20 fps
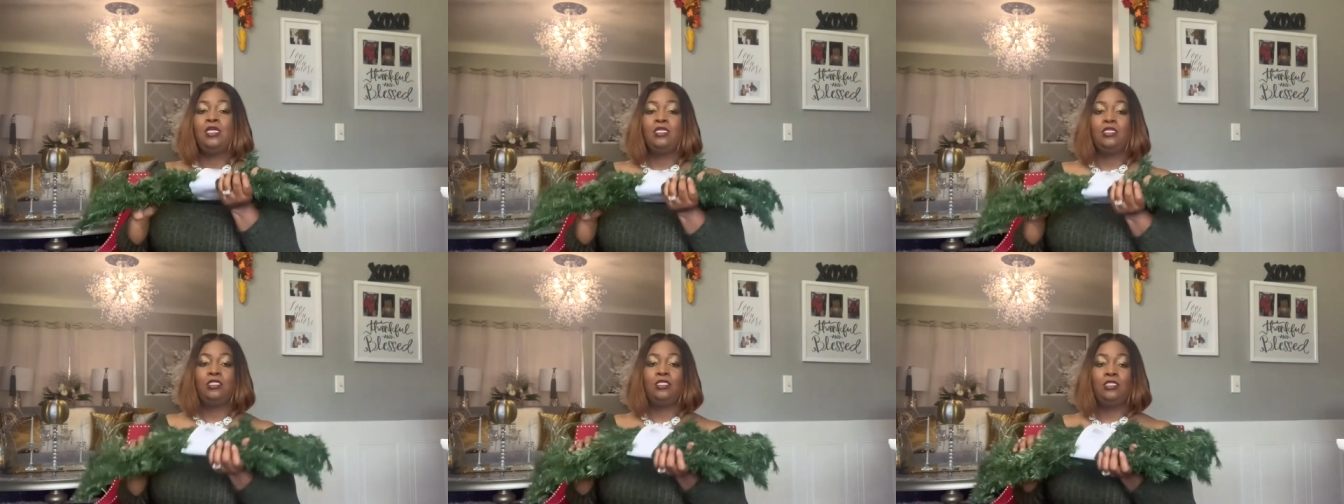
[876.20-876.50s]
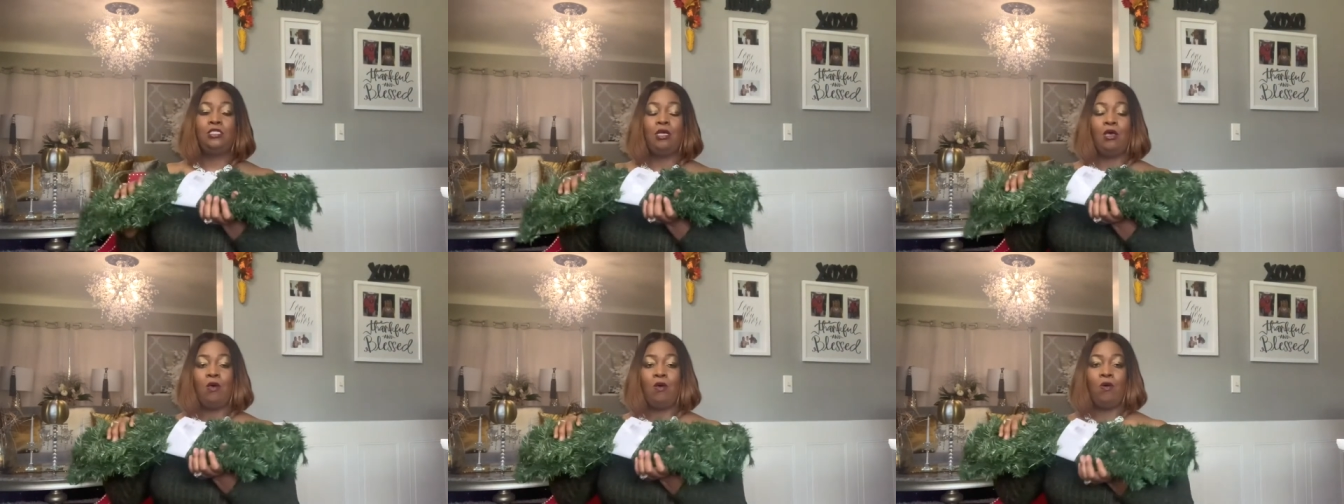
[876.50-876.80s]

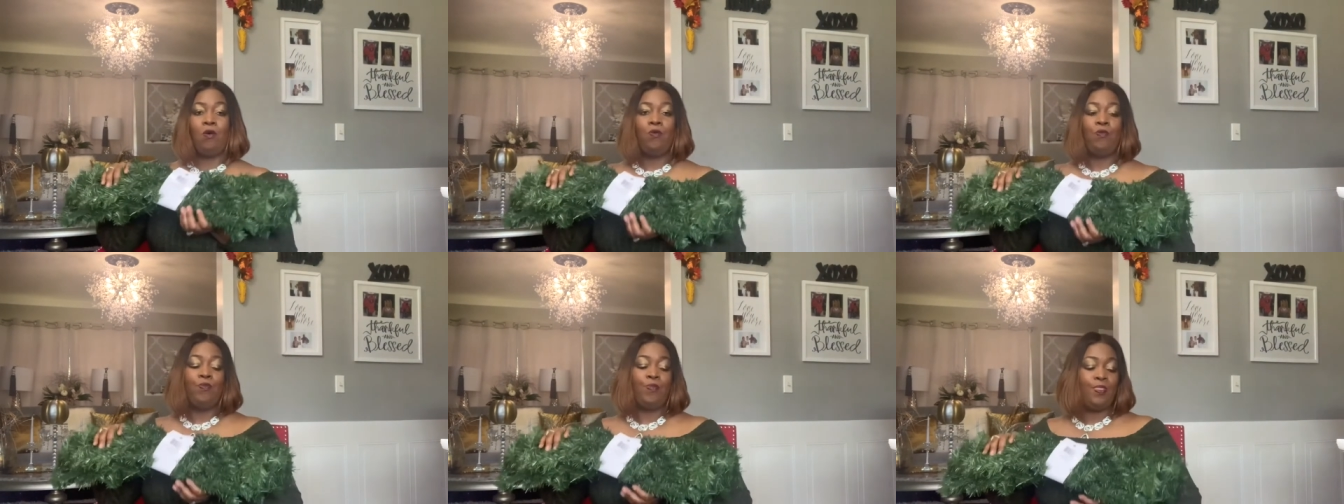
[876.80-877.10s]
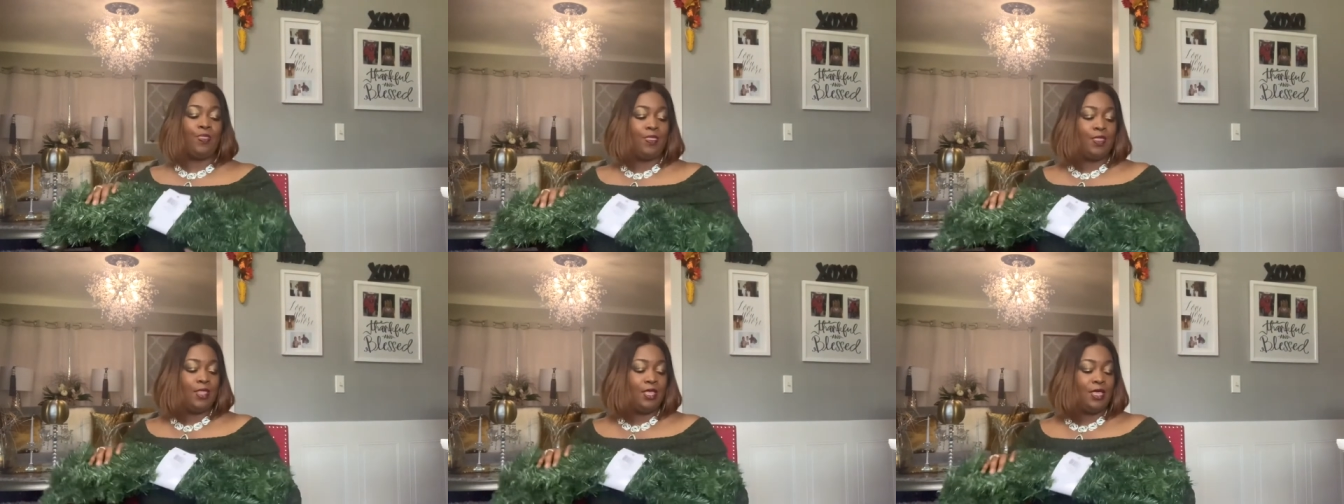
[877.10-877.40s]
So
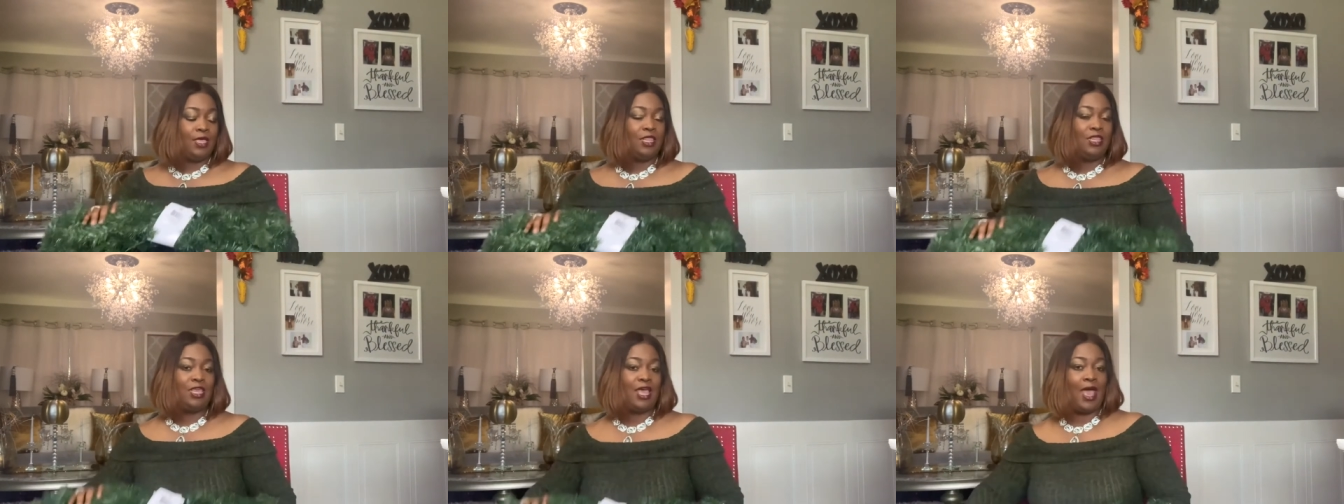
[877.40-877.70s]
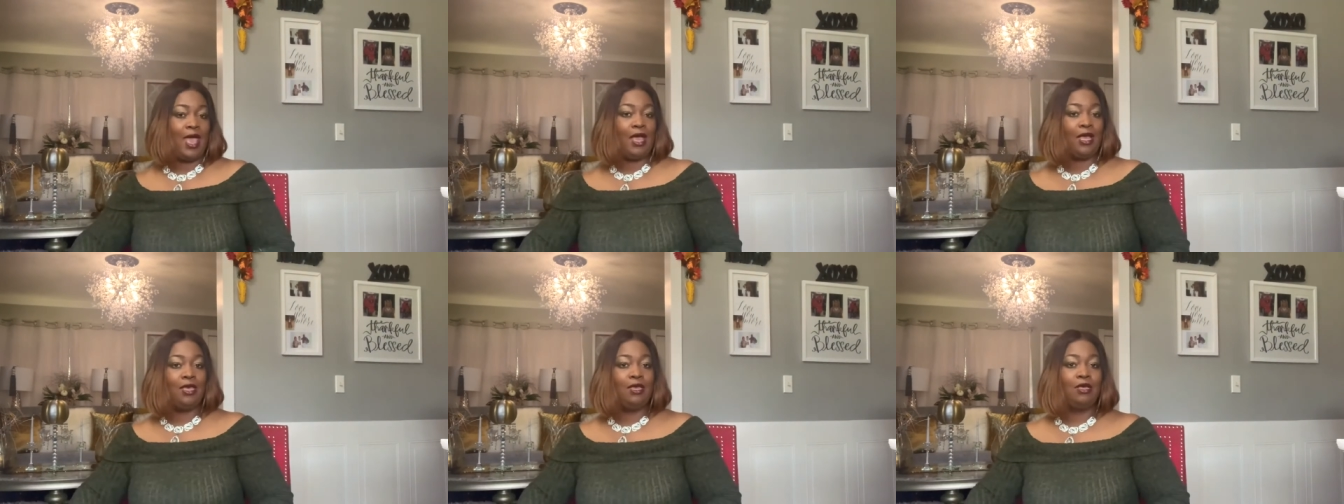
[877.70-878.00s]

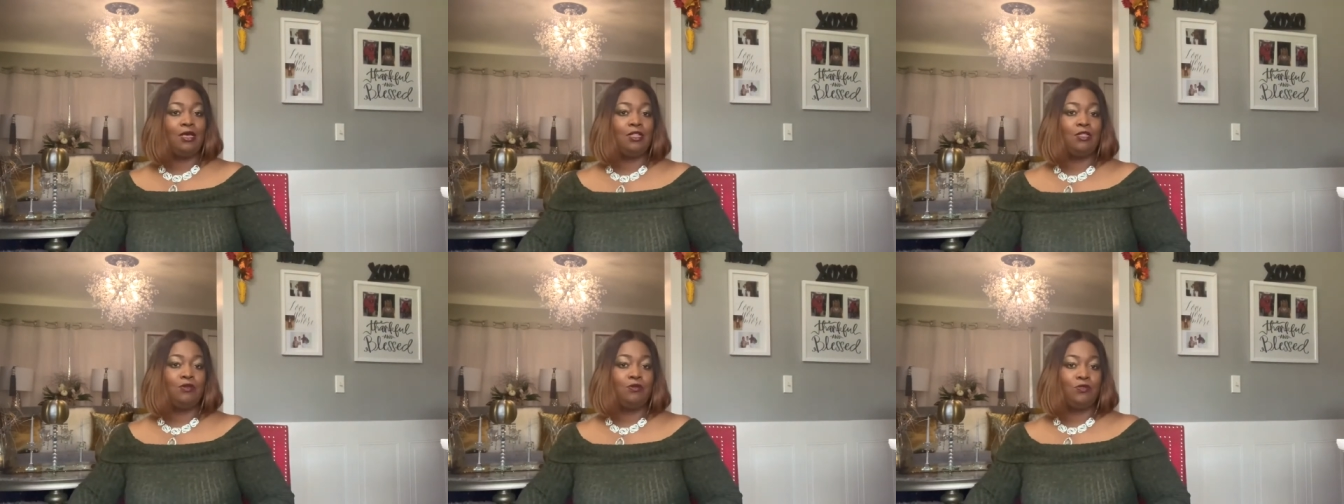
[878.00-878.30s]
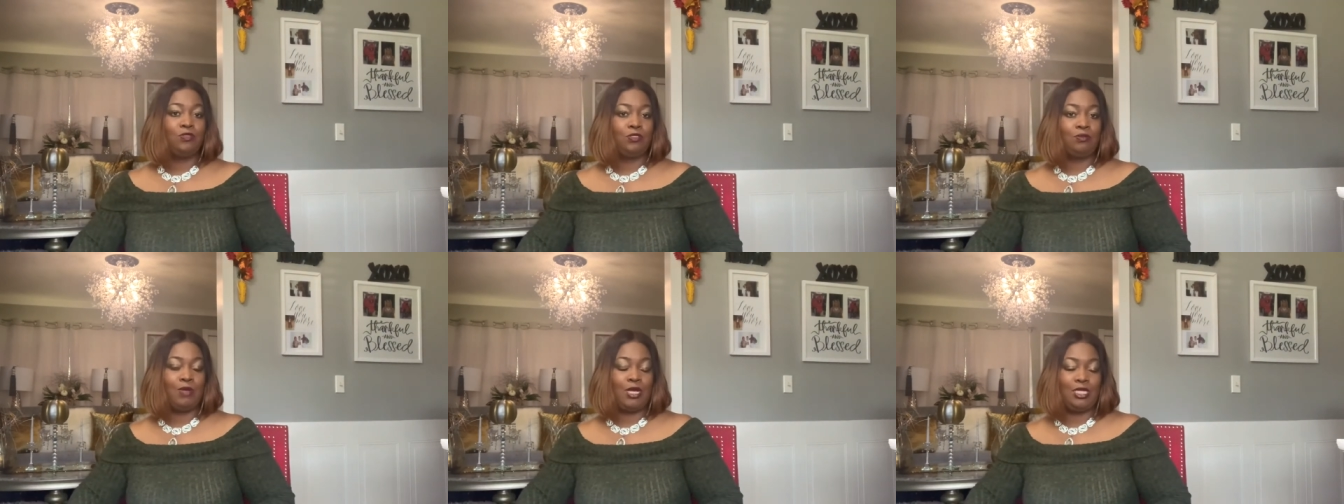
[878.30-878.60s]
that
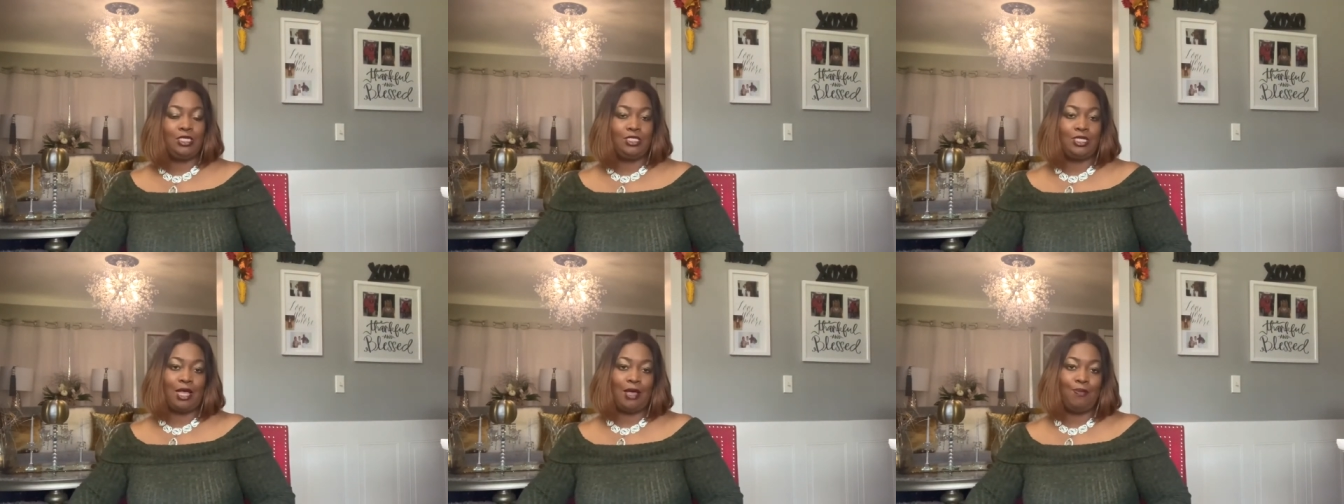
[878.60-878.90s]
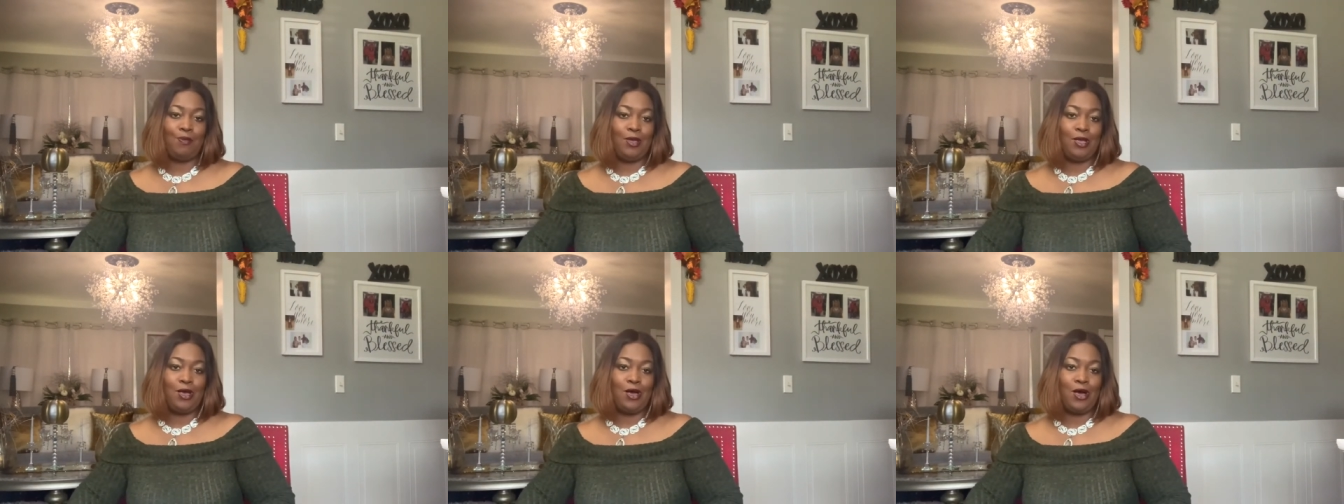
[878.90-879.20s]
concludes my
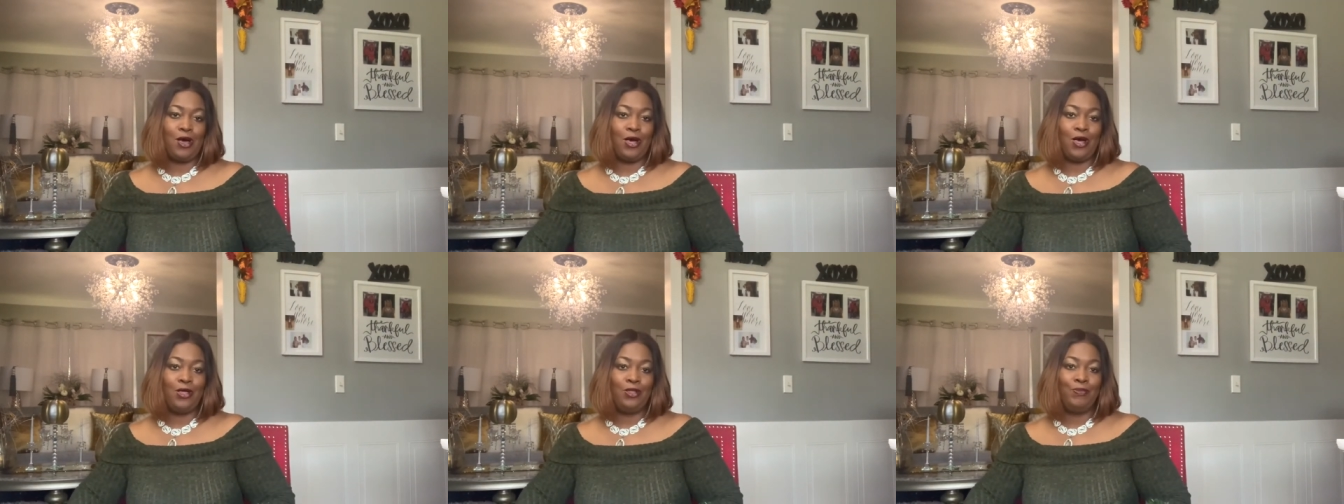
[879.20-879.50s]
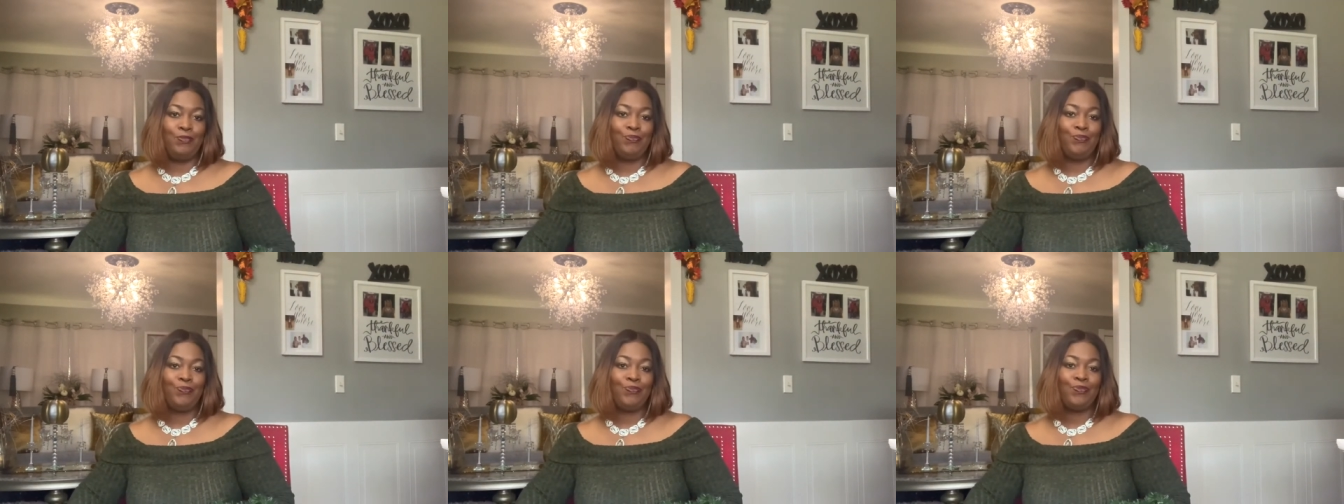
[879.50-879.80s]
shopping haul.